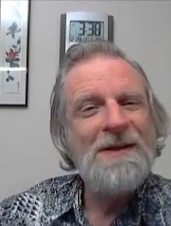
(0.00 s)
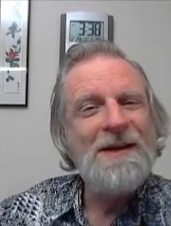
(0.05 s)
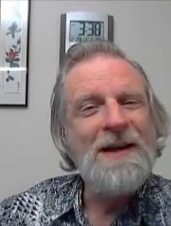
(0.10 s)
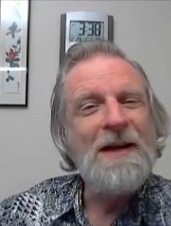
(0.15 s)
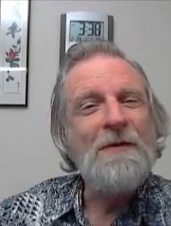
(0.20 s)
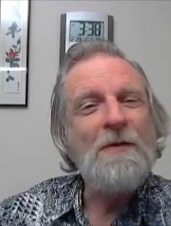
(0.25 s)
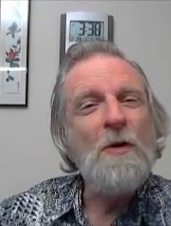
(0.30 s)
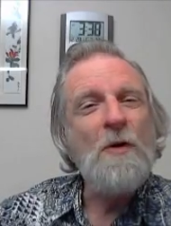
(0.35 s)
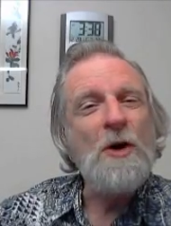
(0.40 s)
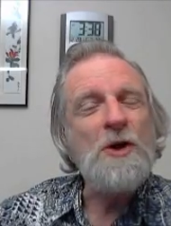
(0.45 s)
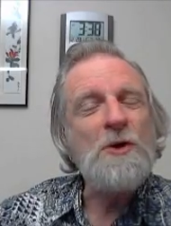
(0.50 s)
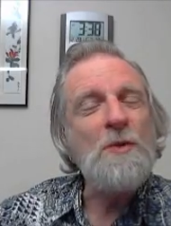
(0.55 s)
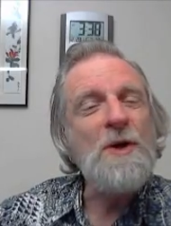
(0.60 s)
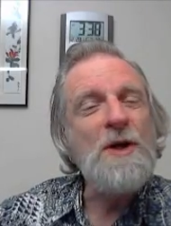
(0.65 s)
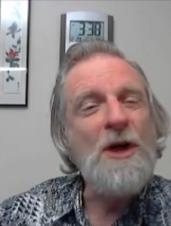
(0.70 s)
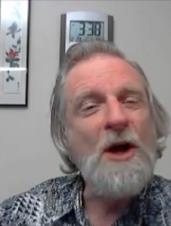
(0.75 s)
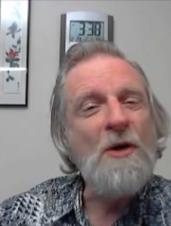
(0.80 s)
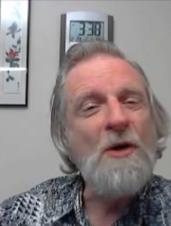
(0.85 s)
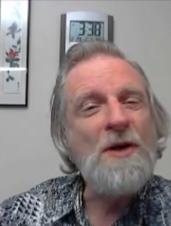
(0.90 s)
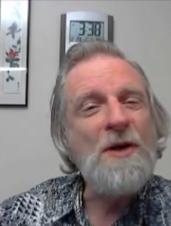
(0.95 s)
And of course, we
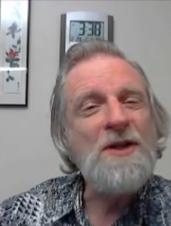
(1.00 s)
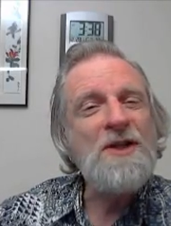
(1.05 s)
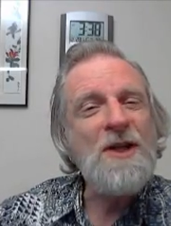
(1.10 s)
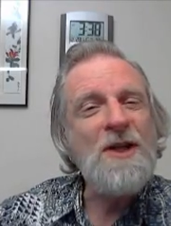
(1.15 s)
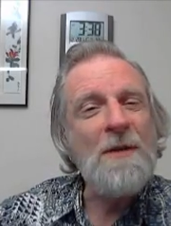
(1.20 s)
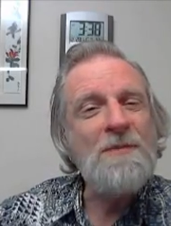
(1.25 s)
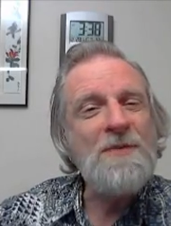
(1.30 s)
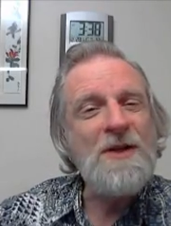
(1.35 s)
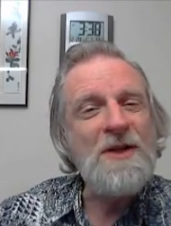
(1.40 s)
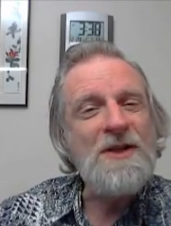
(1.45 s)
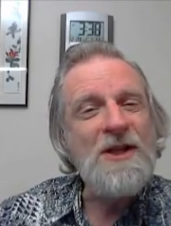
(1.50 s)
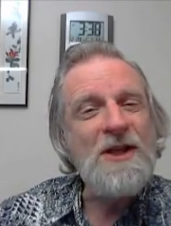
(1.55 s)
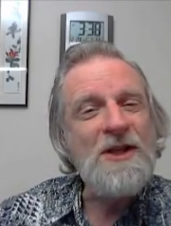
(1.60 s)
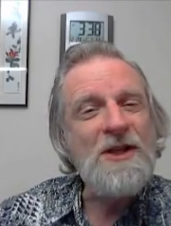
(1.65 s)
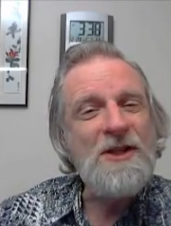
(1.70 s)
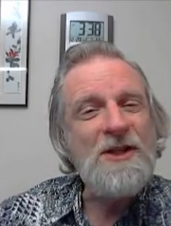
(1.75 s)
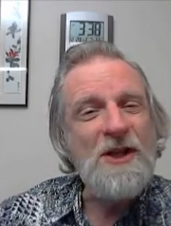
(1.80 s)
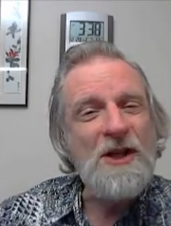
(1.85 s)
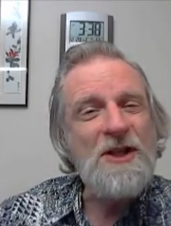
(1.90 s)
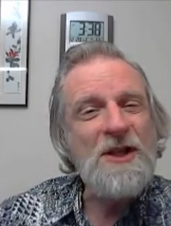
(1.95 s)
know that substance
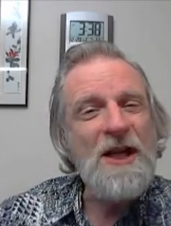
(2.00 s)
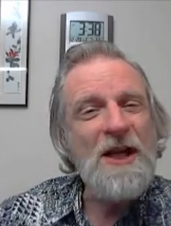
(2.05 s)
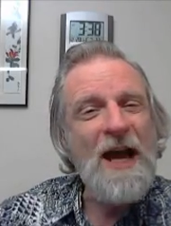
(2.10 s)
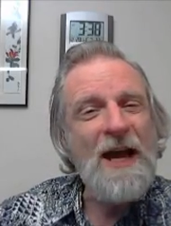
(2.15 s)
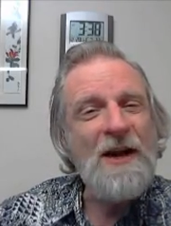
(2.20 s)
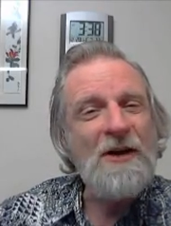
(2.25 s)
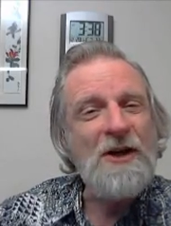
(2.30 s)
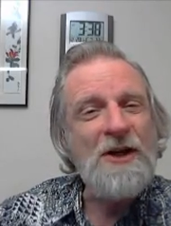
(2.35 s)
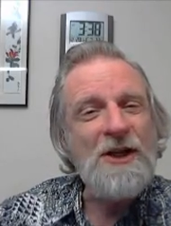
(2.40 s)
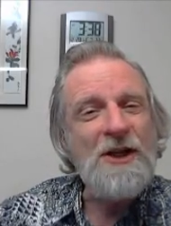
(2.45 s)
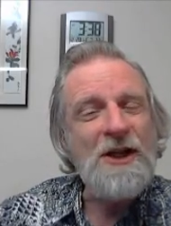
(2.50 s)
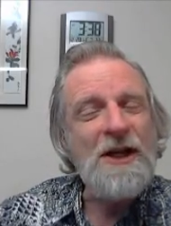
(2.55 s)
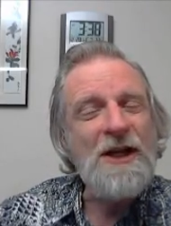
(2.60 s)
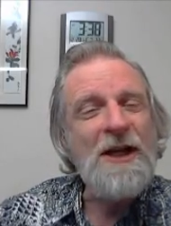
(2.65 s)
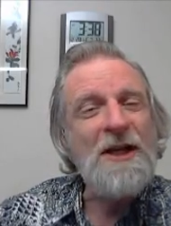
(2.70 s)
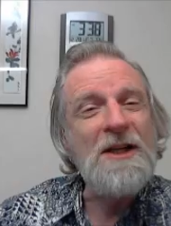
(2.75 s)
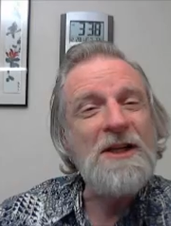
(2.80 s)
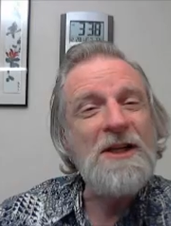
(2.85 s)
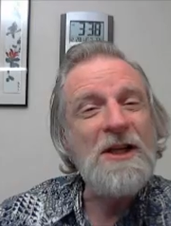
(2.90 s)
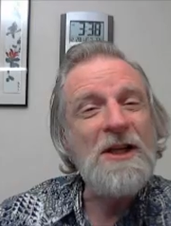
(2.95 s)
is just energy
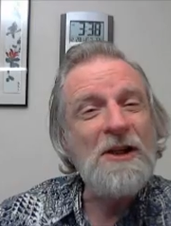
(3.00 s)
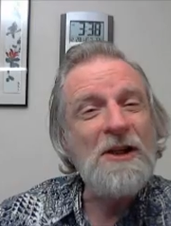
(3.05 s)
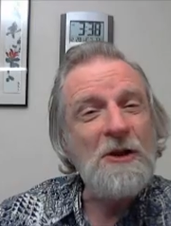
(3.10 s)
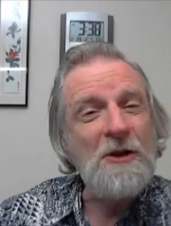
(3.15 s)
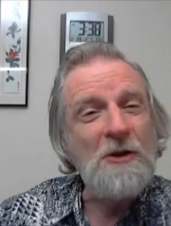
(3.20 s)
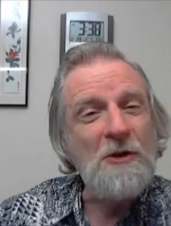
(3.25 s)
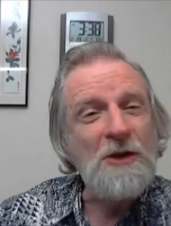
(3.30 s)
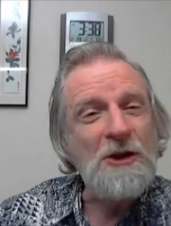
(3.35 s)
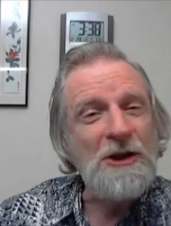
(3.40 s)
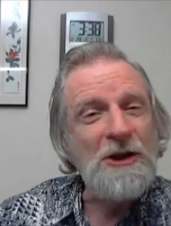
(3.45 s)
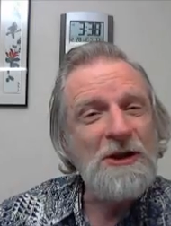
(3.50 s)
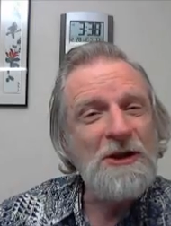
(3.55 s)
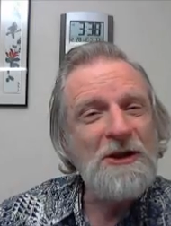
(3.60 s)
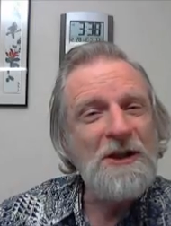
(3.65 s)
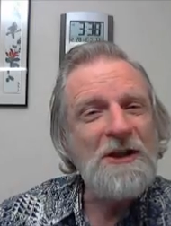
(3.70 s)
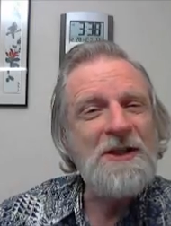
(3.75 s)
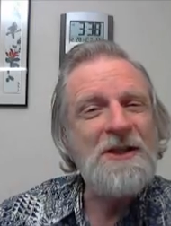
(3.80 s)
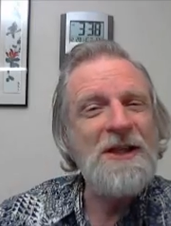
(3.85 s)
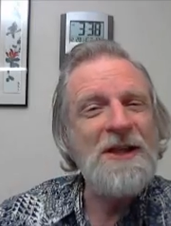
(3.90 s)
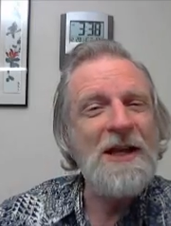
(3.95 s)
and it's an illusion,
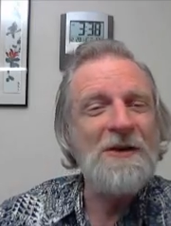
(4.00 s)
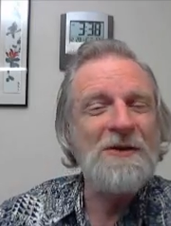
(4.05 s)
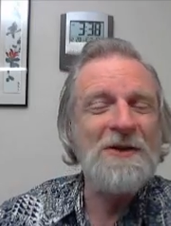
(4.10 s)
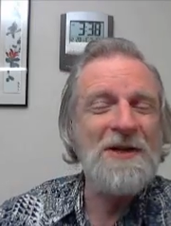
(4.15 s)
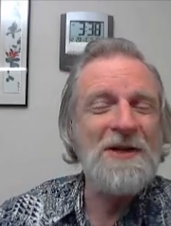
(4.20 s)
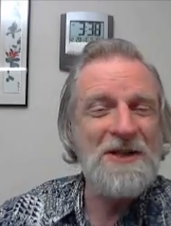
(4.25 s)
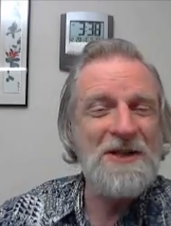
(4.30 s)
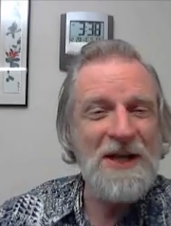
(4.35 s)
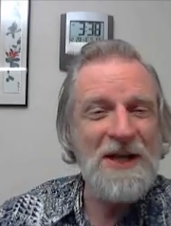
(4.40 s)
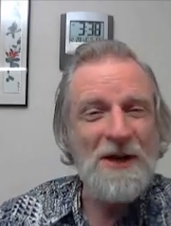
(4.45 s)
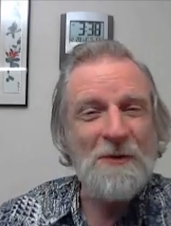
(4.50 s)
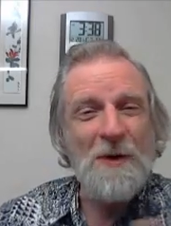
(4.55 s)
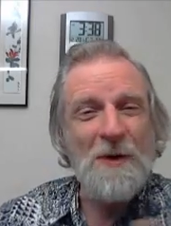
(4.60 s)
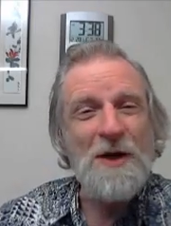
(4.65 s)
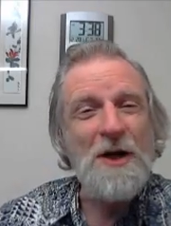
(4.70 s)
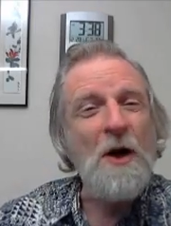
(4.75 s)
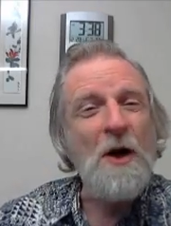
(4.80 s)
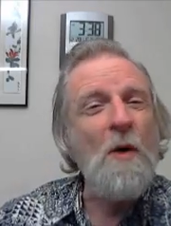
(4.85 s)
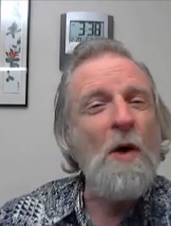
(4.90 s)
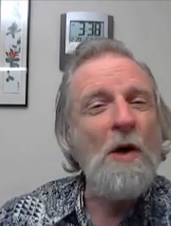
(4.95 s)
et cetera, et cetera. We
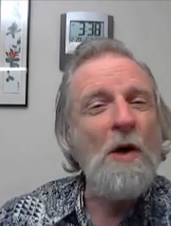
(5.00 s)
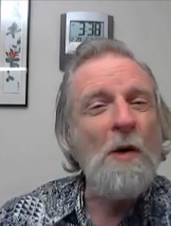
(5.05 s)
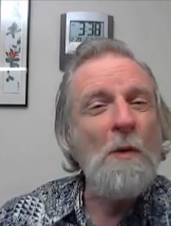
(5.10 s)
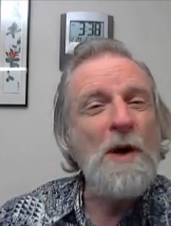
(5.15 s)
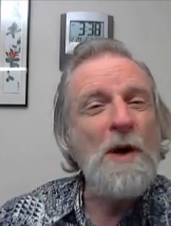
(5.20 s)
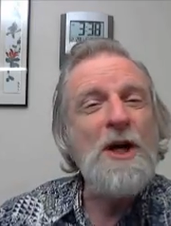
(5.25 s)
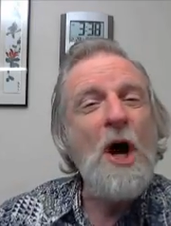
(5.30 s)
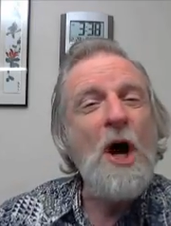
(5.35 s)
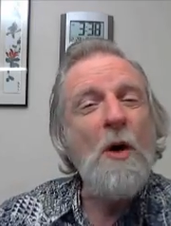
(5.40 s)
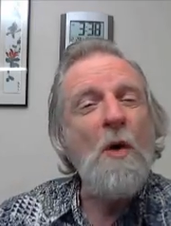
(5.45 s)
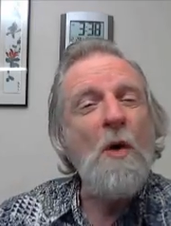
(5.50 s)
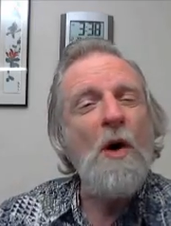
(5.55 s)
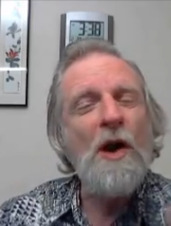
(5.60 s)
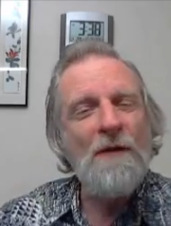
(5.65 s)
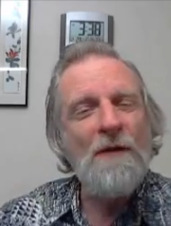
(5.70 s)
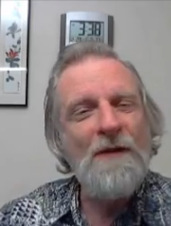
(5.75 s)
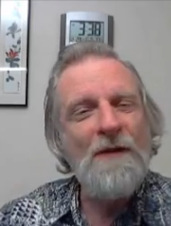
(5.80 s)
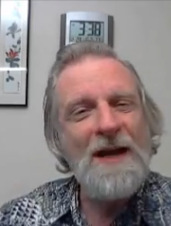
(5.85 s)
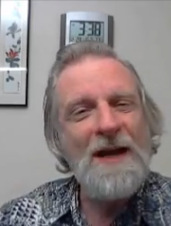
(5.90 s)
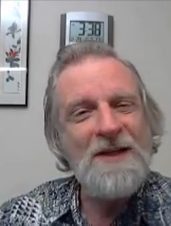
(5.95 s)
know all, we know all
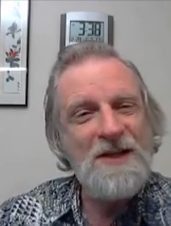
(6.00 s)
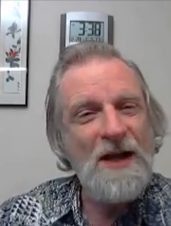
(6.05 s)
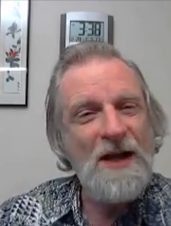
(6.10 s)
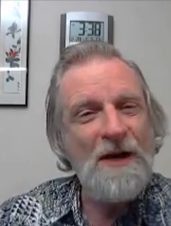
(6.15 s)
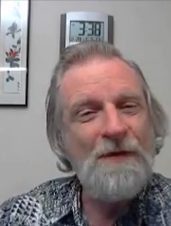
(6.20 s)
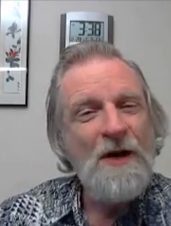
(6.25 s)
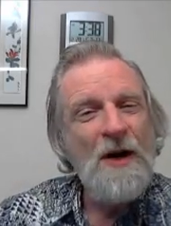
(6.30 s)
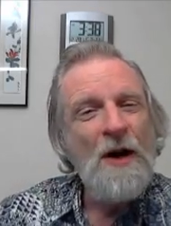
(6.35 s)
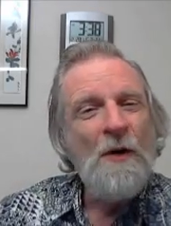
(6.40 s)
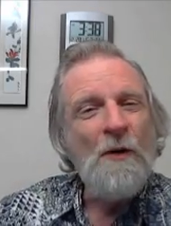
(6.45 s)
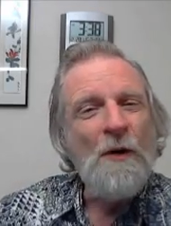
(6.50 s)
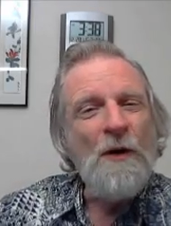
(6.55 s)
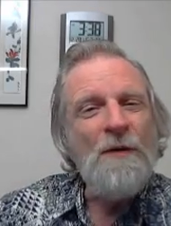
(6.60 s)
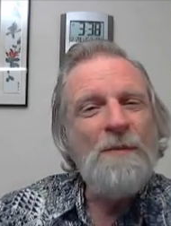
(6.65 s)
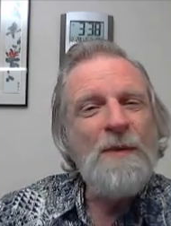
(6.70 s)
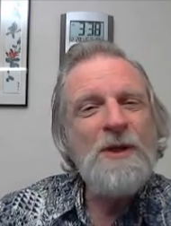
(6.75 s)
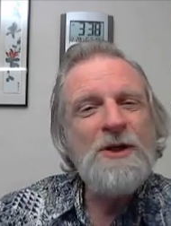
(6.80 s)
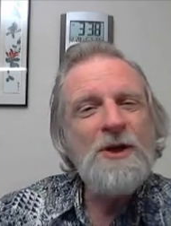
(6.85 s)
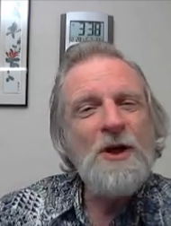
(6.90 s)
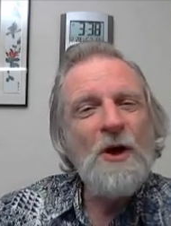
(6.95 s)
of that stuff.
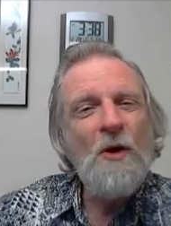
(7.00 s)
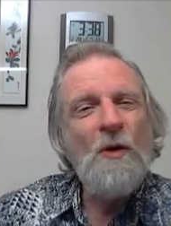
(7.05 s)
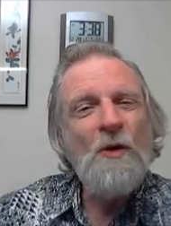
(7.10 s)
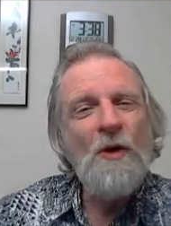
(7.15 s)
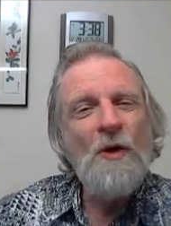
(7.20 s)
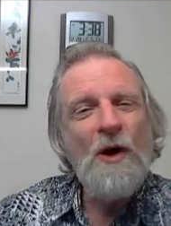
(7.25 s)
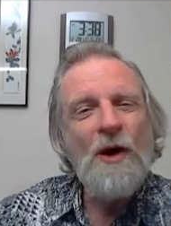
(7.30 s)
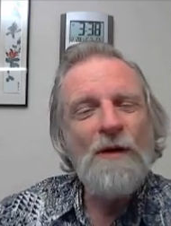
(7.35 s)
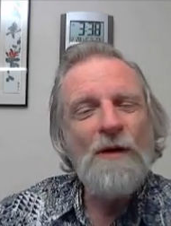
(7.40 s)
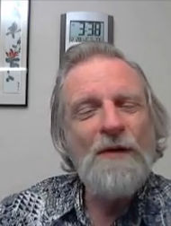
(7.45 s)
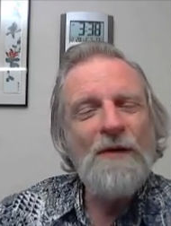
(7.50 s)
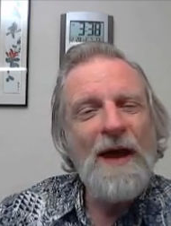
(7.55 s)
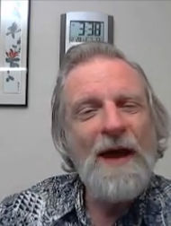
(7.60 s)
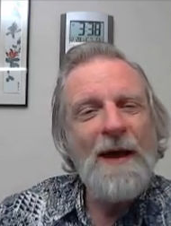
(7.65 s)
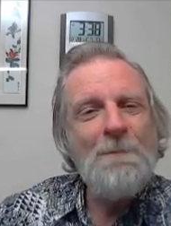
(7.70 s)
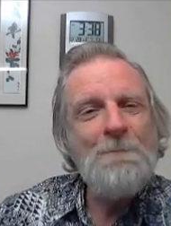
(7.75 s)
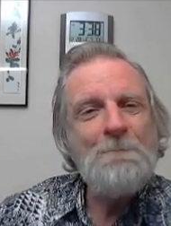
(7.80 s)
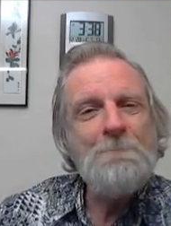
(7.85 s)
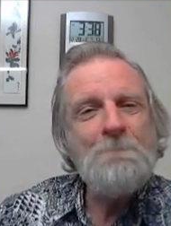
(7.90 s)
We've been told all of that.